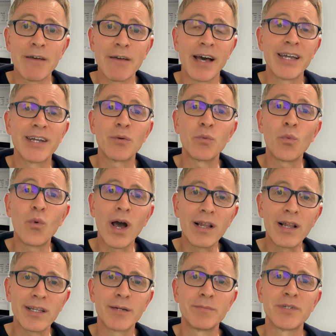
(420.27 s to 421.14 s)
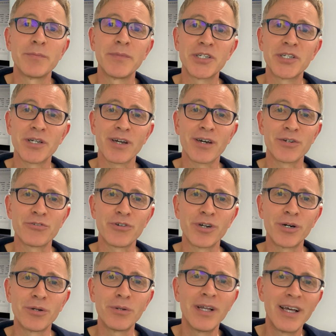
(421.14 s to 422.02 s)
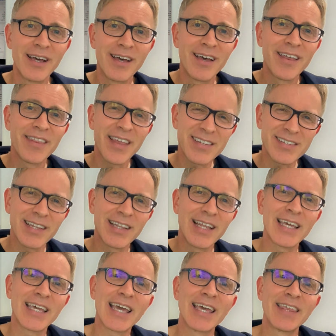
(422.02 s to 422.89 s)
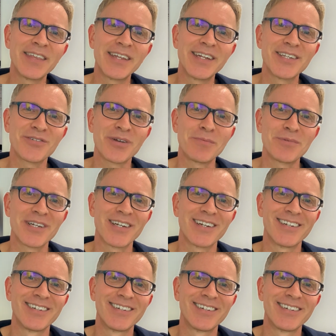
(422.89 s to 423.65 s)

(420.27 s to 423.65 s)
guide, Welcome to Mission Control. There's a link in the description.